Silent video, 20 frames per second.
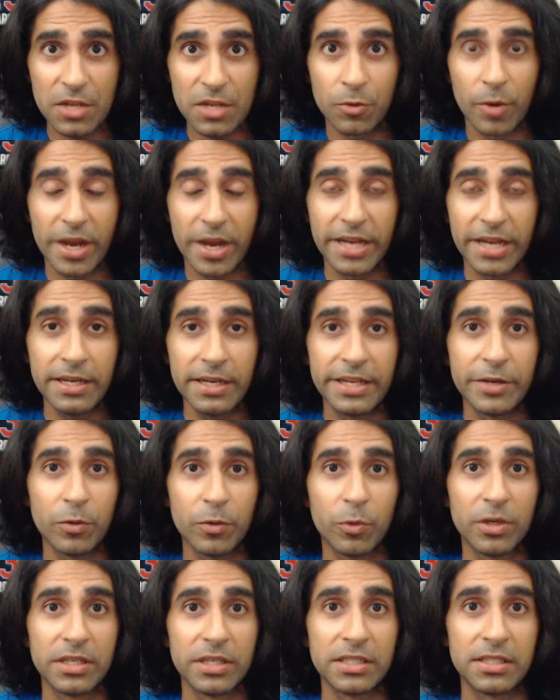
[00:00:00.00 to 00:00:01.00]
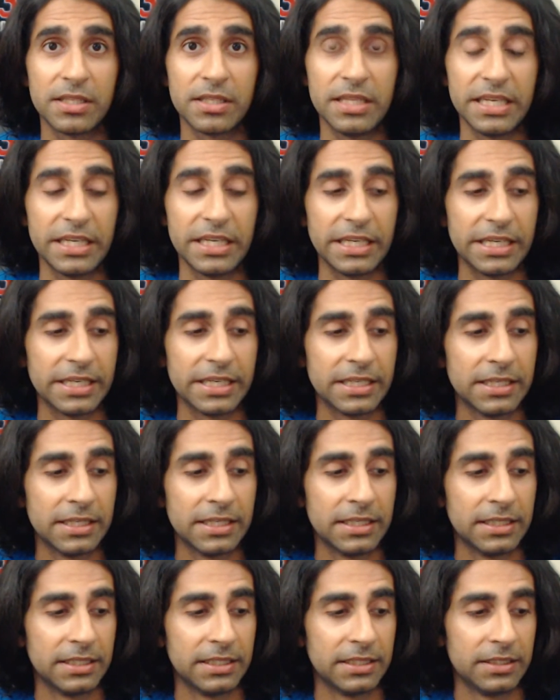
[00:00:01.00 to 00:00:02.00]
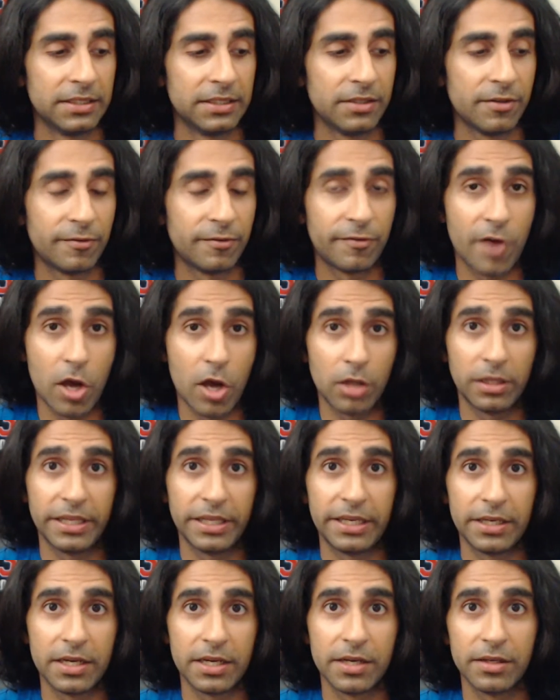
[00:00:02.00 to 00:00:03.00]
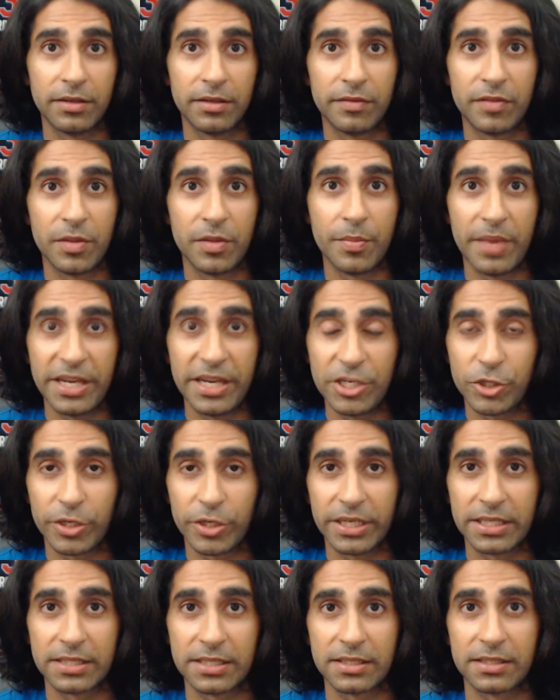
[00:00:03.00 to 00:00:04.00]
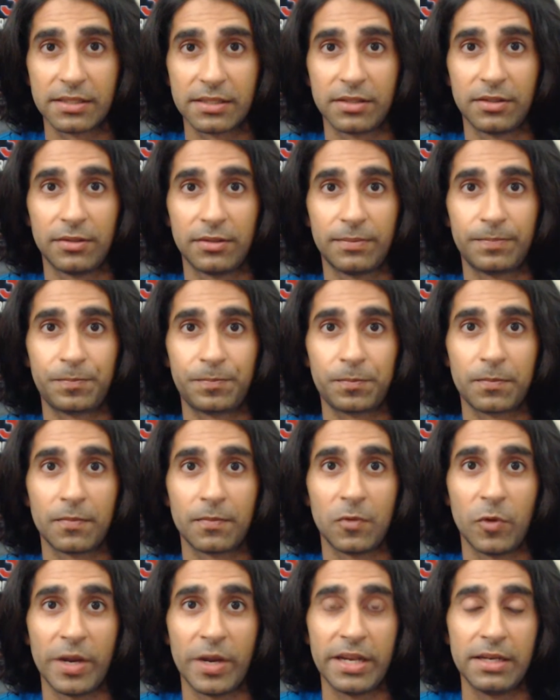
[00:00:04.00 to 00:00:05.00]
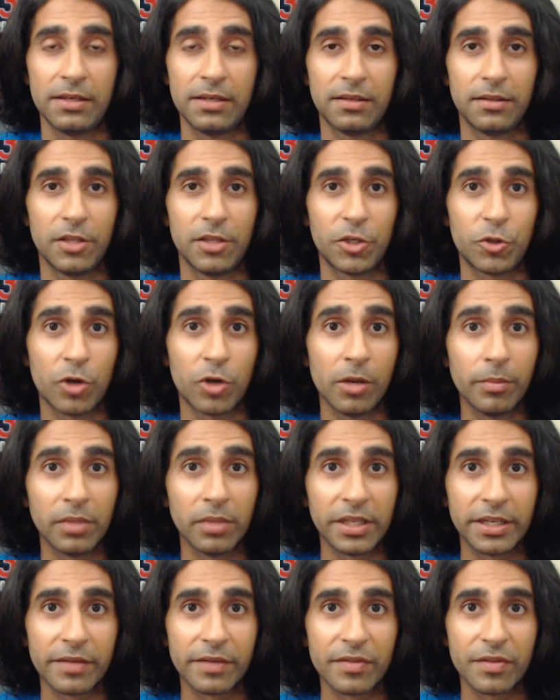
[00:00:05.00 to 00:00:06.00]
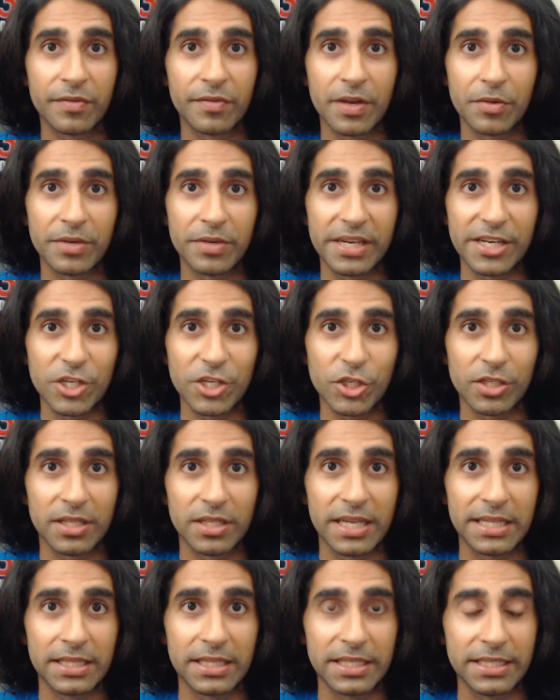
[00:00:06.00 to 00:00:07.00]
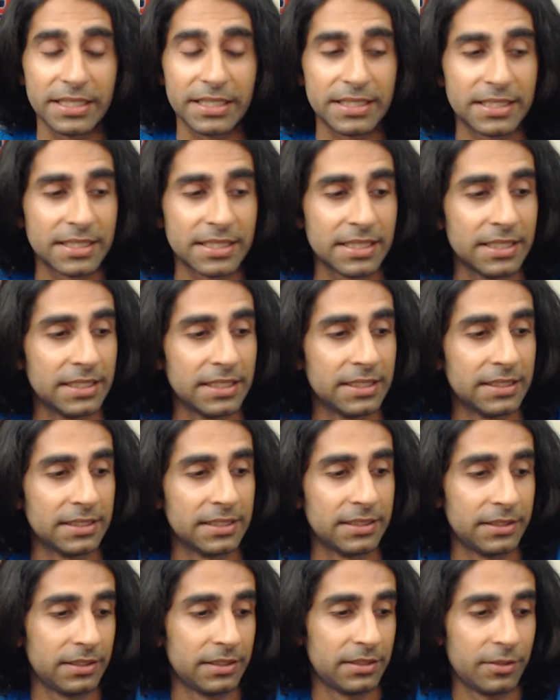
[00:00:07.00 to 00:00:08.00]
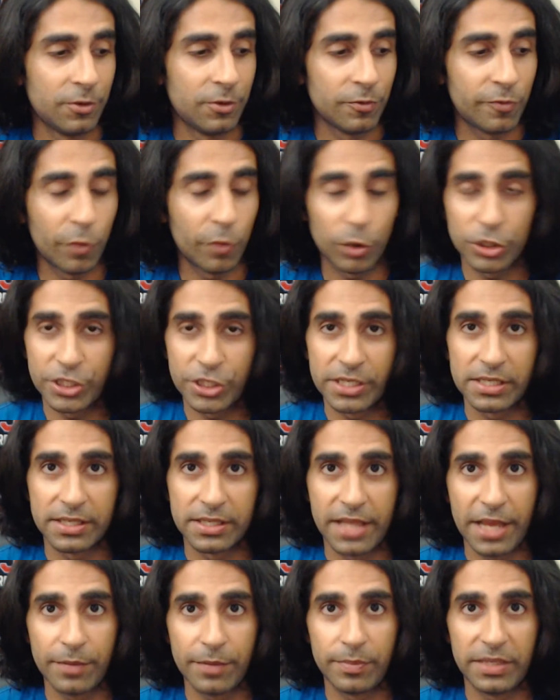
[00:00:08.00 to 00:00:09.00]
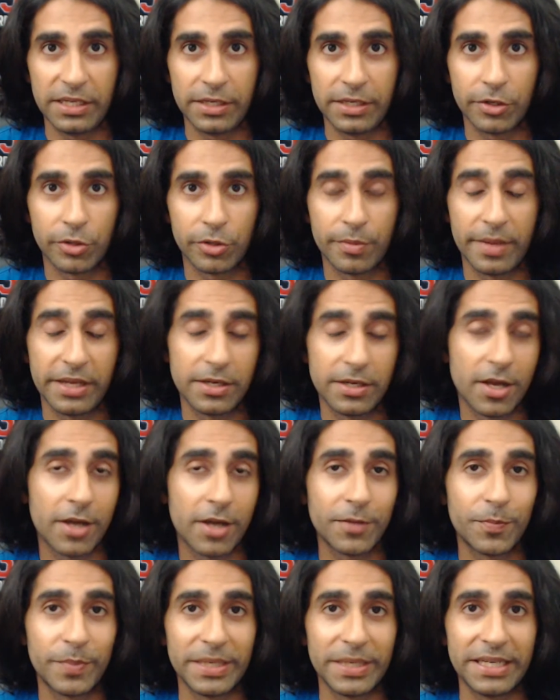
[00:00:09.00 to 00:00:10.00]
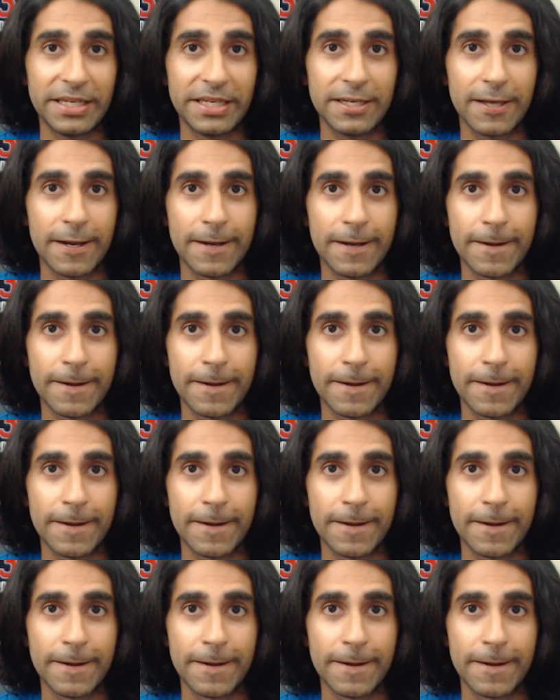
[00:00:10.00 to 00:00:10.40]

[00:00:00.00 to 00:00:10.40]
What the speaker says: right? It was the falling of the matrix, right? The crumbling of the foundation that these forces that be or may not be,